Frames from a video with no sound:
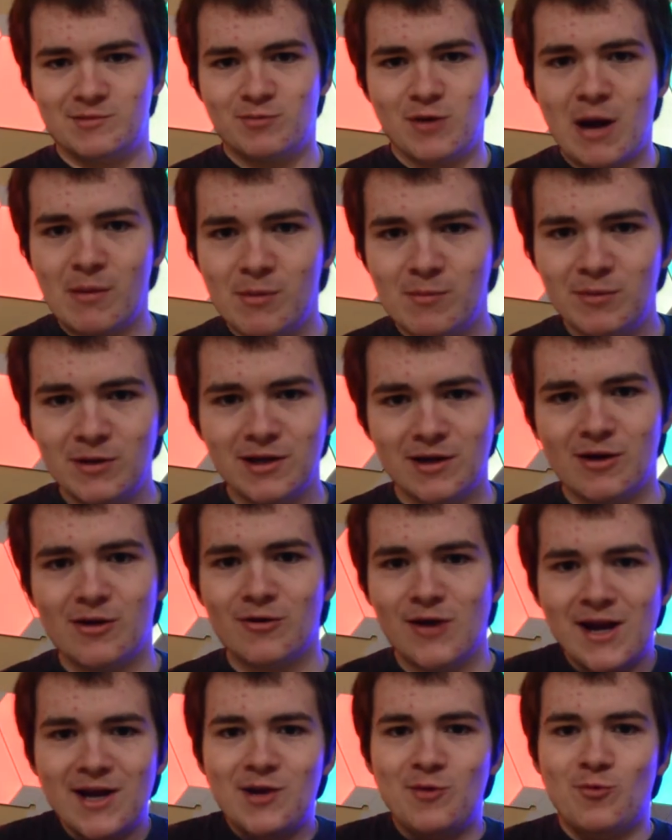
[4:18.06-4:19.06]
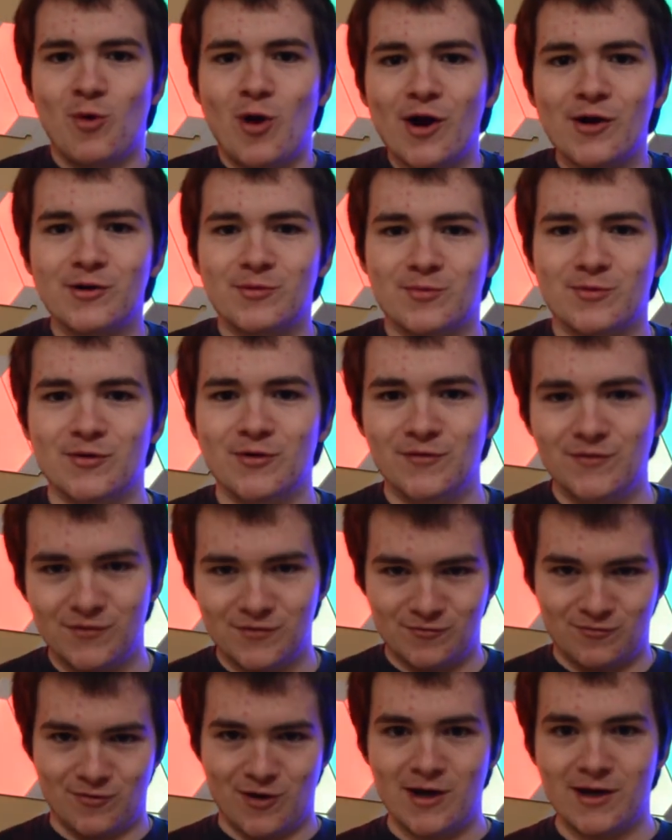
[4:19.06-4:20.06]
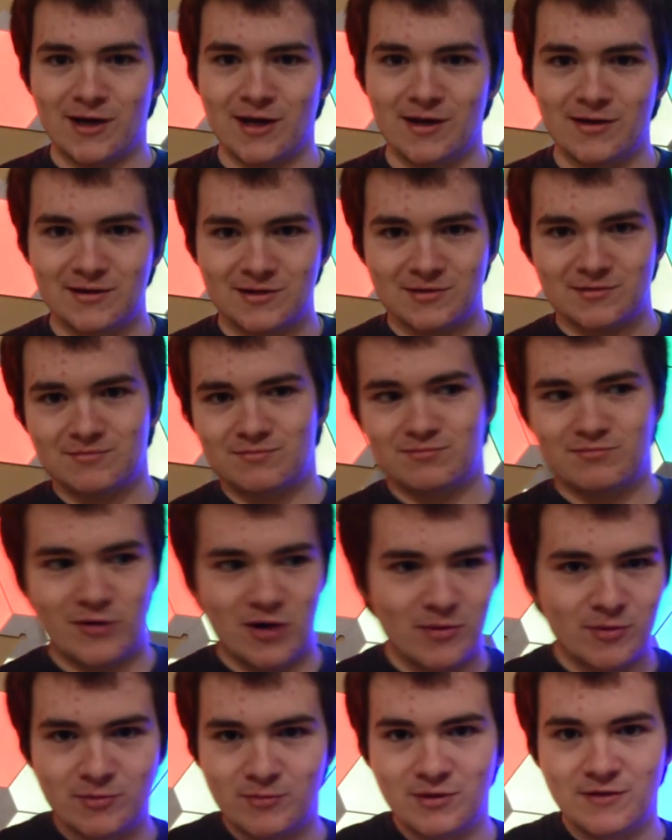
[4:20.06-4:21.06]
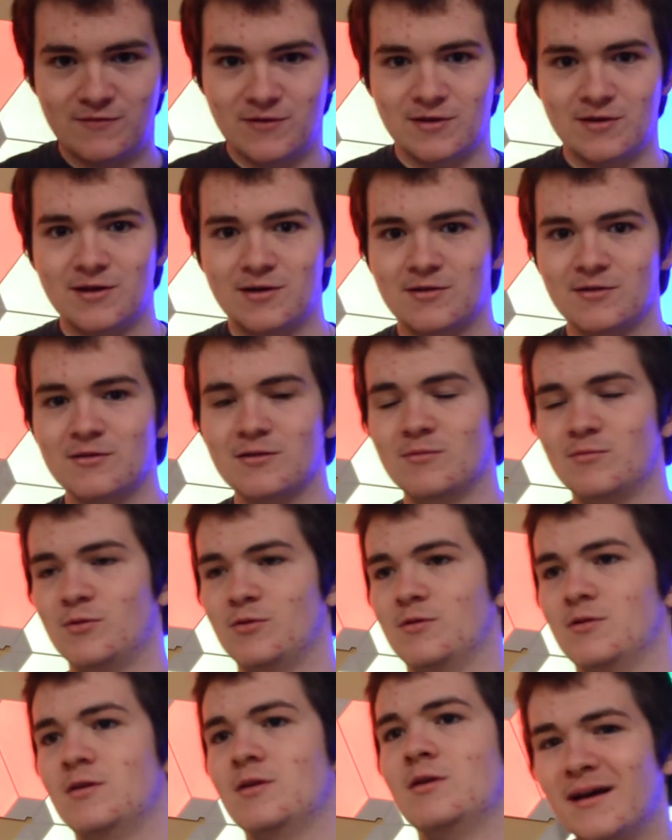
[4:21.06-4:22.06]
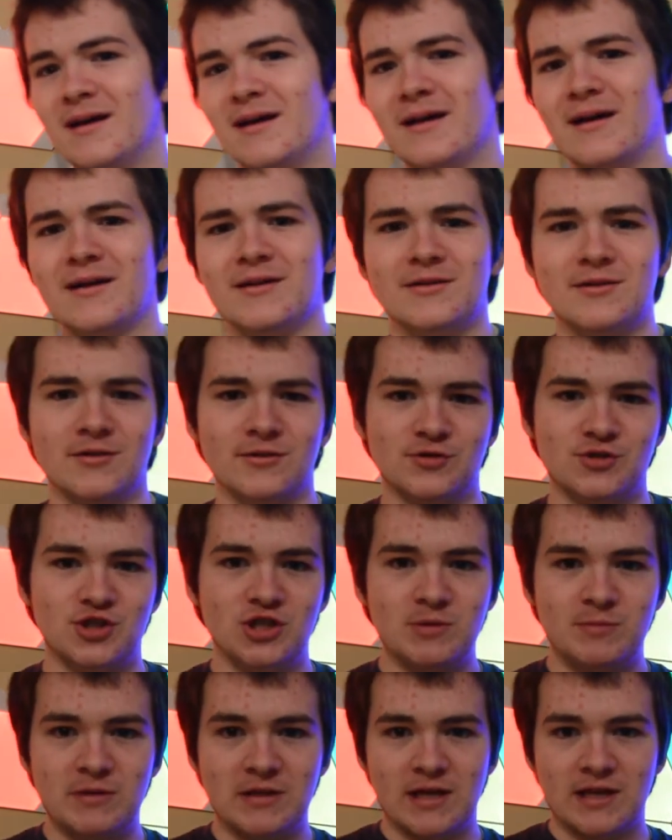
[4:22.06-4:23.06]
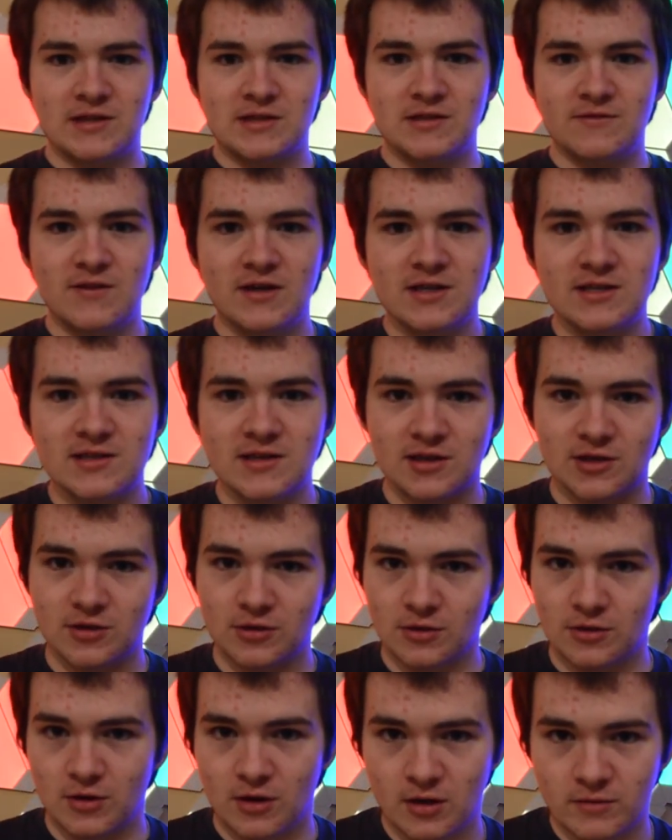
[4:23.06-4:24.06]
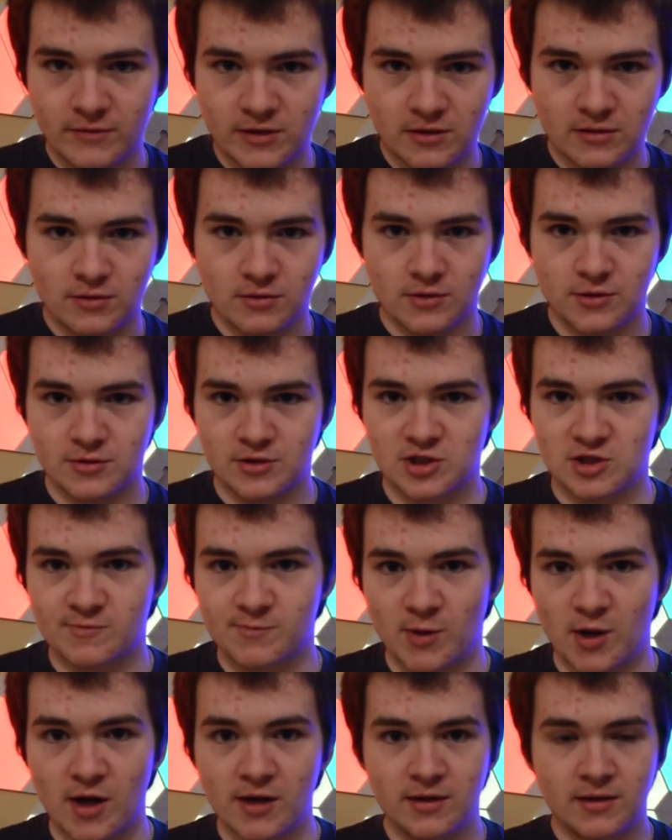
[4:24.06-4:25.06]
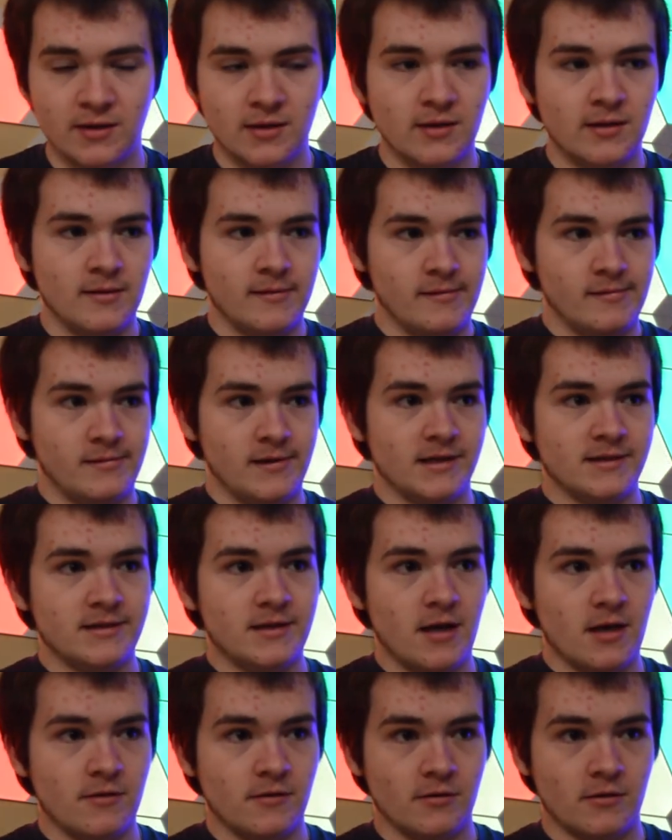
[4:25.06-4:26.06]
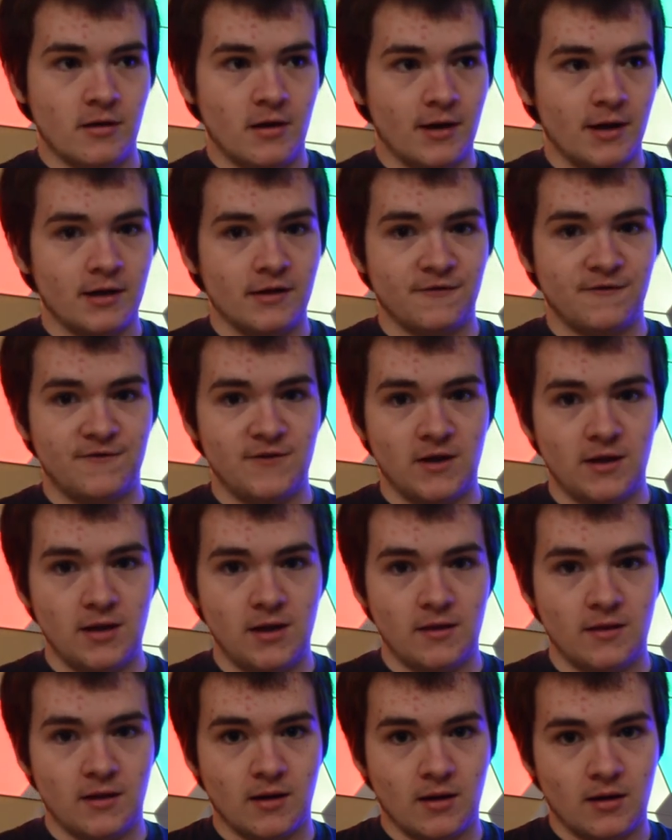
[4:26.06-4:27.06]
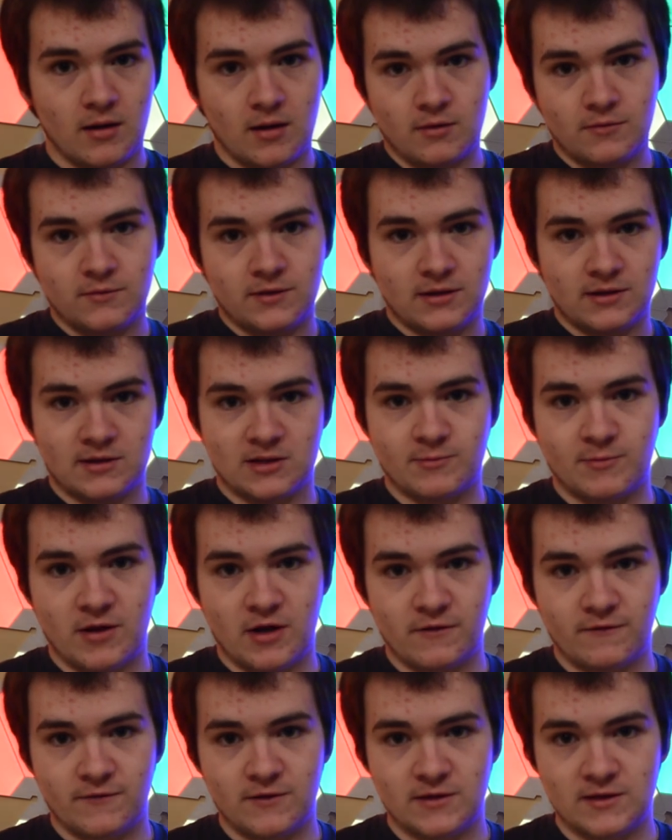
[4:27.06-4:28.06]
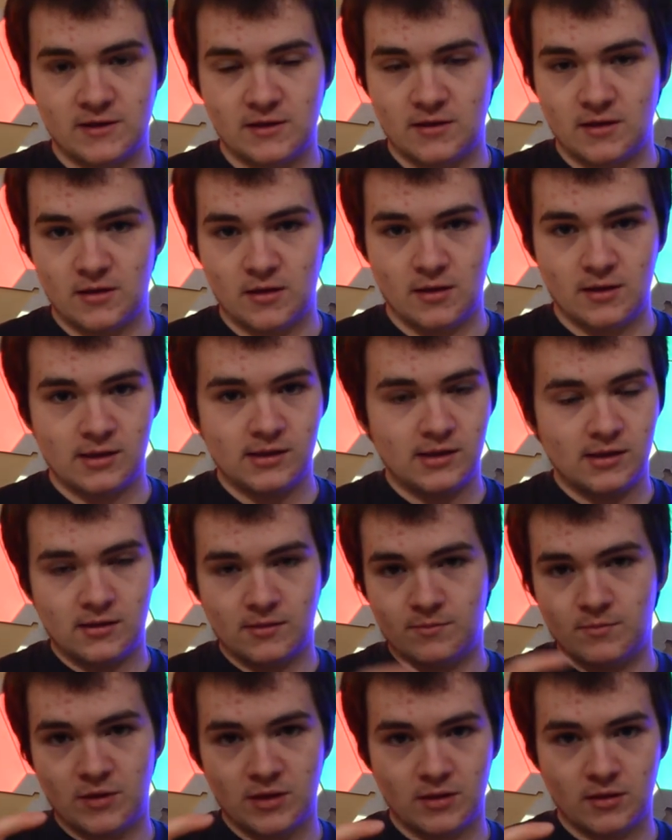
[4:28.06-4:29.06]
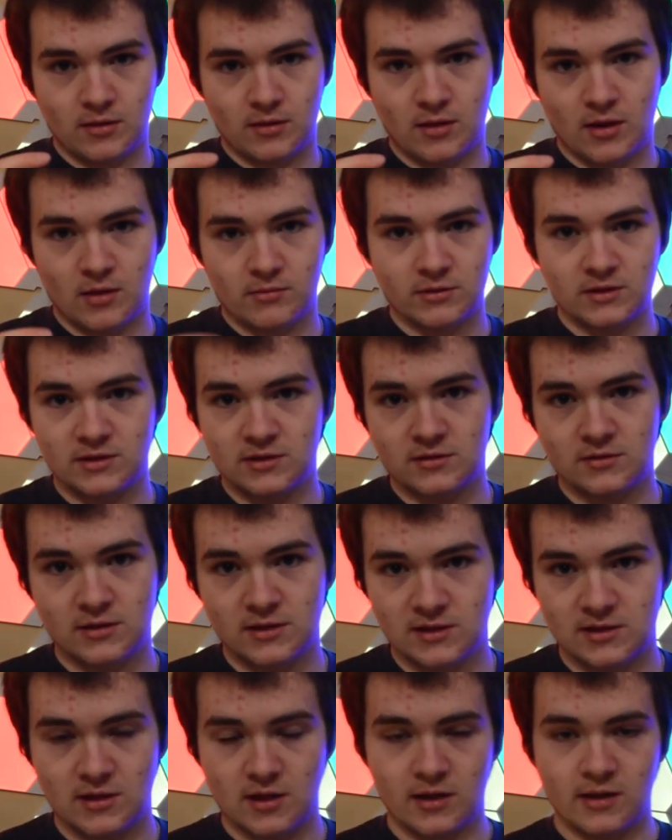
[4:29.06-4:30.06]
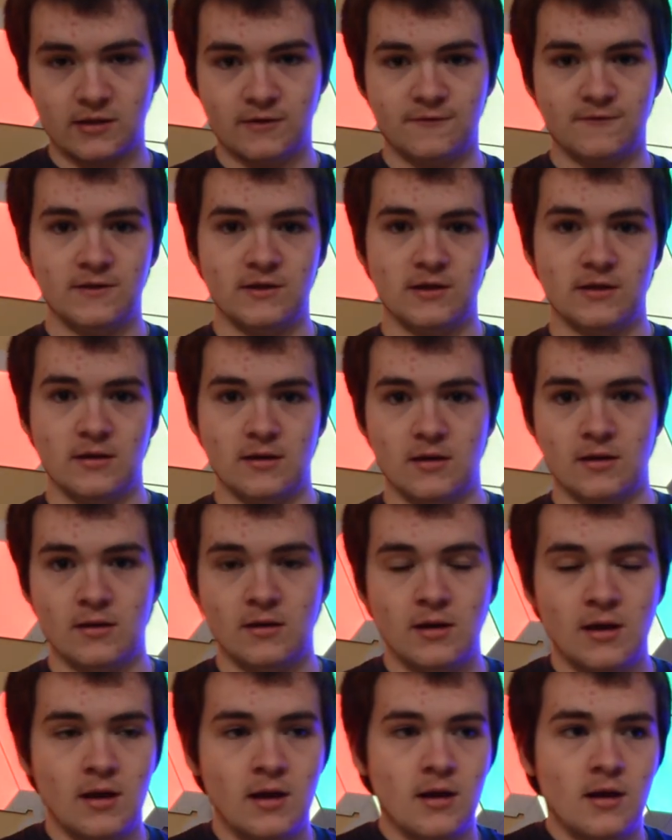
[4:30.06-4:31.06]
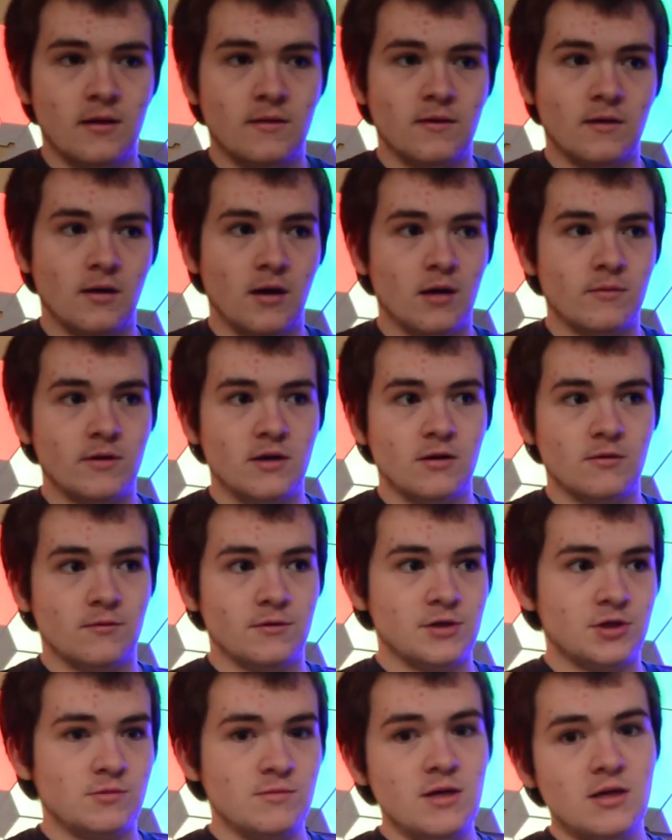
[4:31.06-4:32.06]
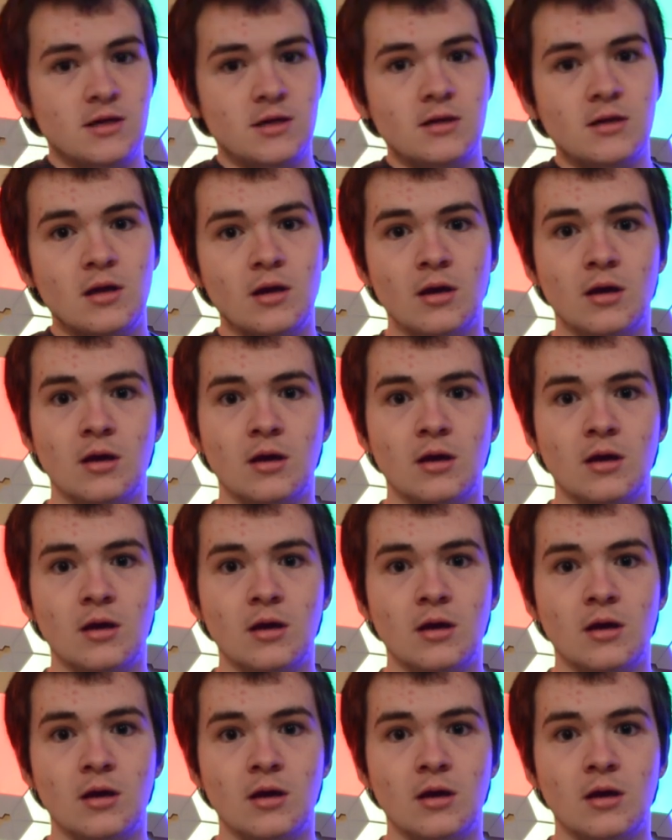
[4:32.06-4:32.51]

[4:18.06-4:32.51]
probably already waterproof and rugged. It's probably very durable. Uh, your GPS device, like your Garmin or your Spot, that's either not going to fit in there. I don't think a Spot fits in there, and any of the bigger Garmin's is not going to fit in there. The Garmin InReach Mini